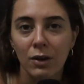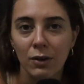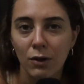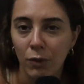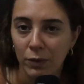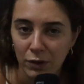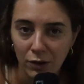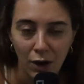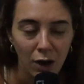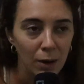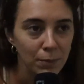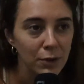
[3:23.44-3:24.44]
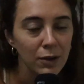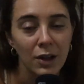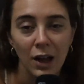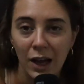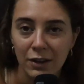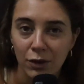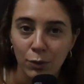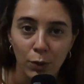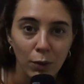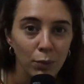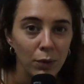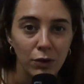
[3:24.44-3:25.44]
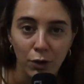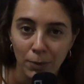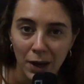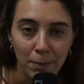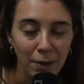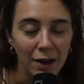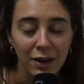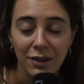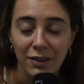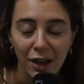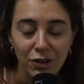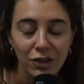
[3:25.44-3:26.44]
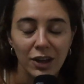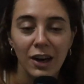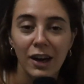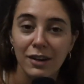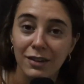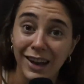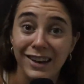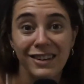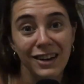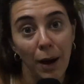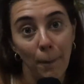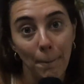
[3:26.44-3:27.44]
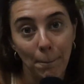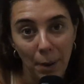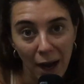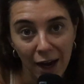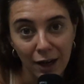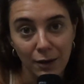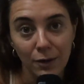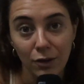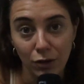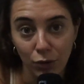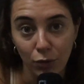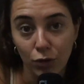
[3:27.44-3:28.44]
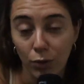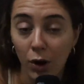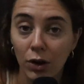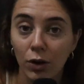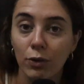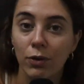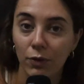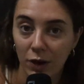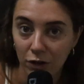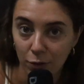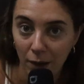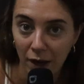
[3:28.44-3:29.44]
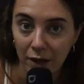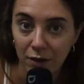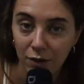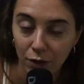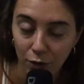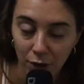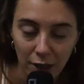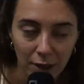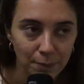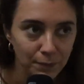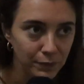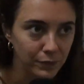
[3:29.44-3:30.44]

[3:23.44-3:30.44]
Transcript: COVID stopped. Classes were resuming back in session. I decided to come back to Toronto to finish my degree.